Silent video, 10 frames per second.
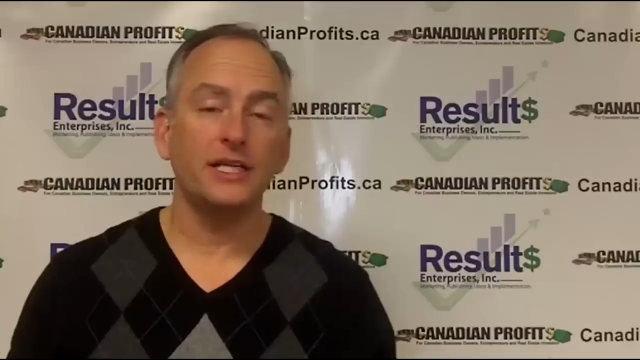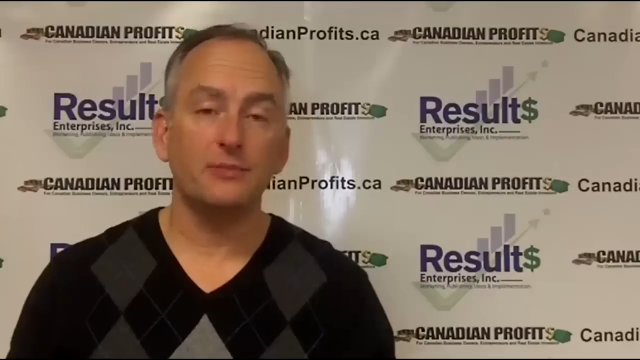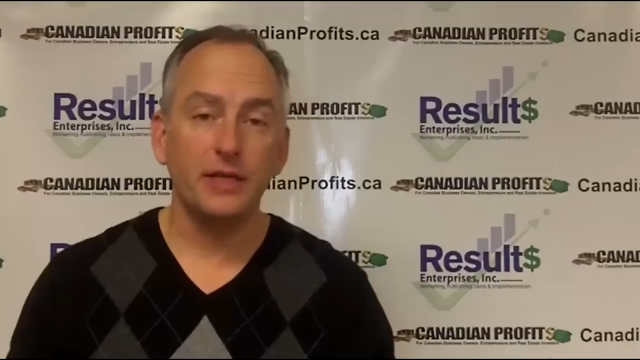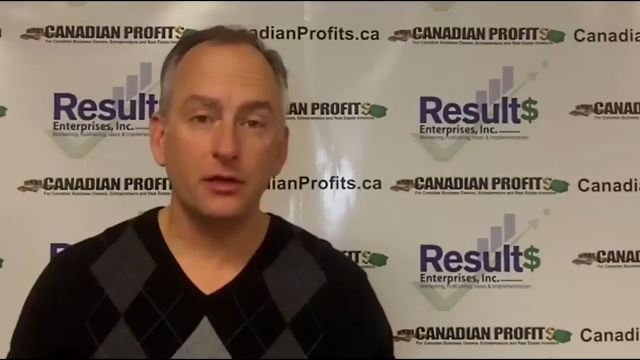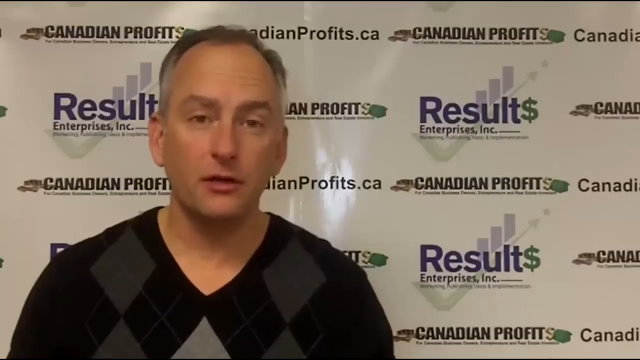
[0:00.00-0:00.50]
Money
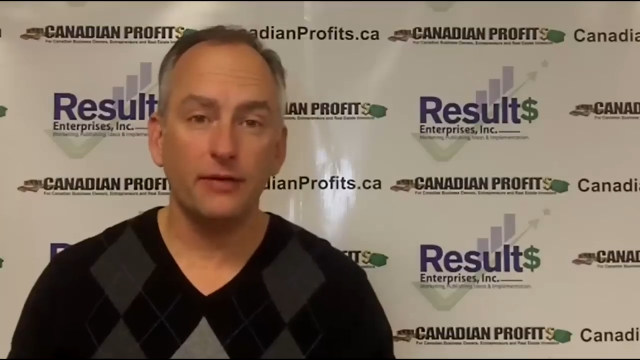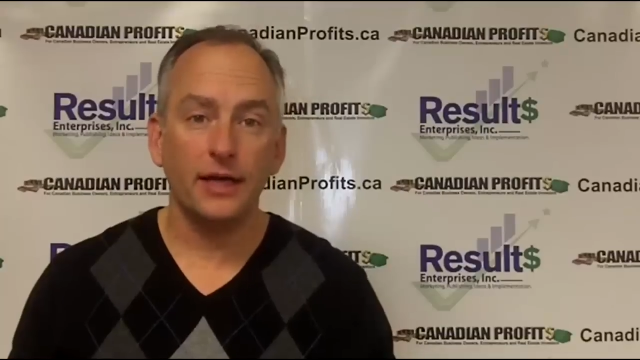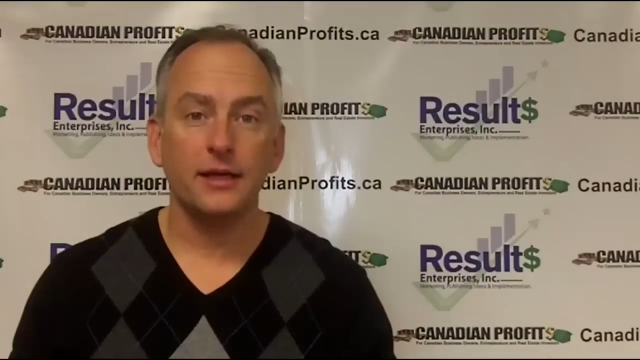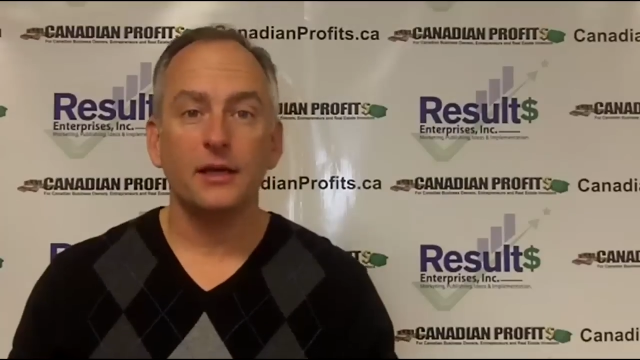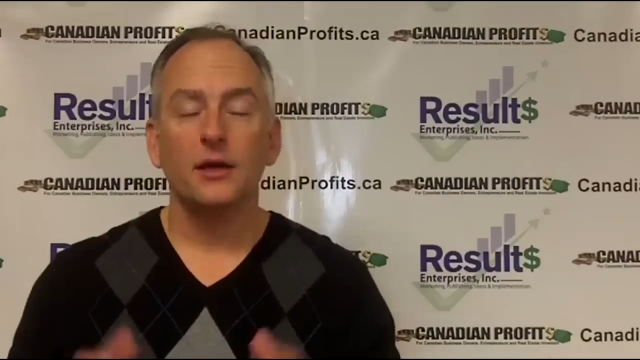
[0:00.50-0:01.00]
Speaker
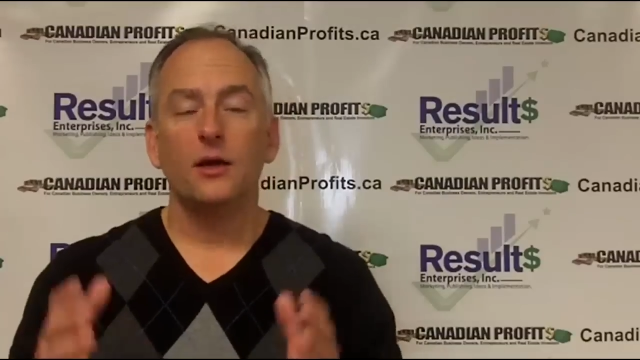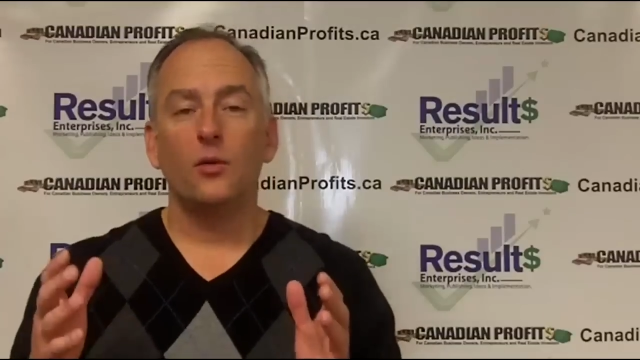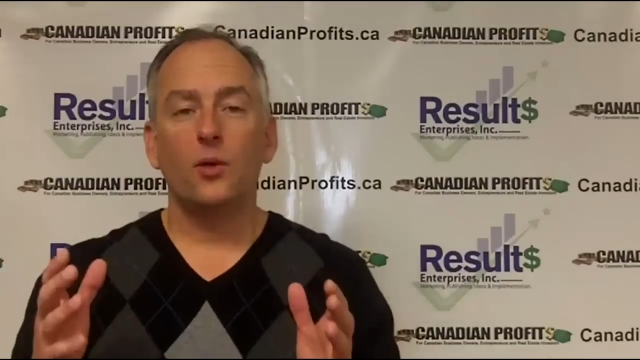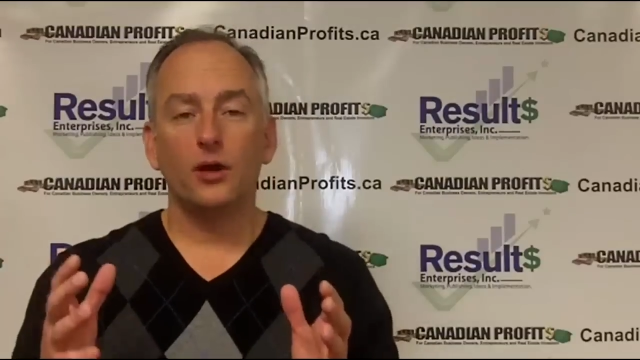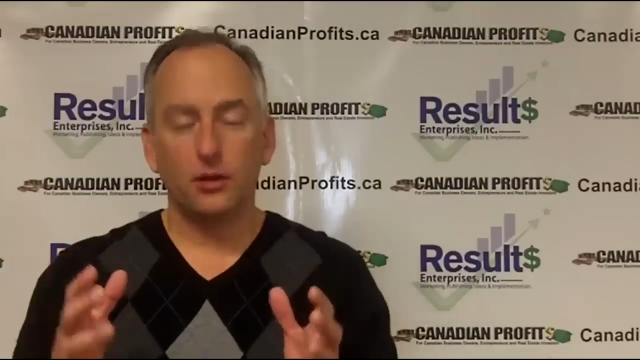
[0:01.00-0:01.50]
event,
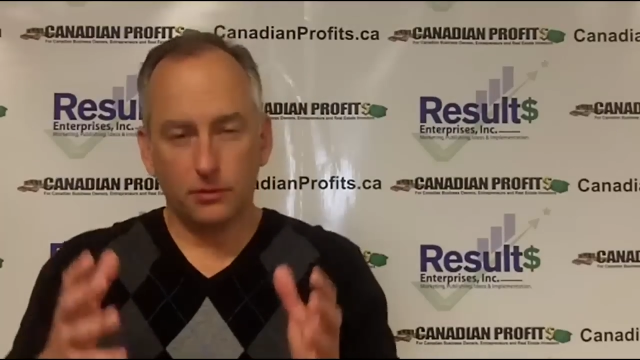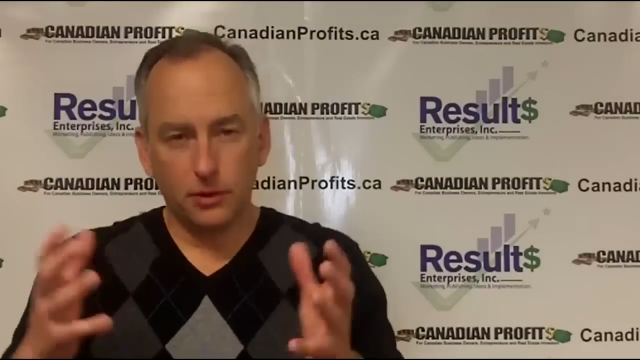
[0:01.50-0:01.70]
where the,